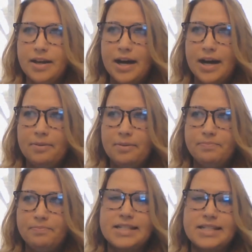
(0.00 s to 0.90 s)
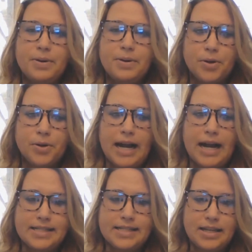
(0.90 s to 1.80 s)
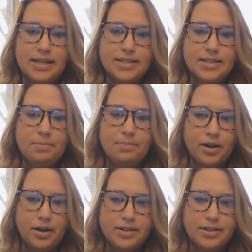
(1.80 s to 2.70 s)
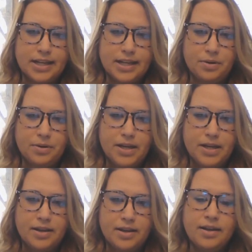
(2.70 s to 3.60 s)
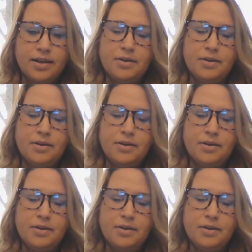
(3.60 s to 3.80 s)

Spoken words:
a typical IT type product sale would be.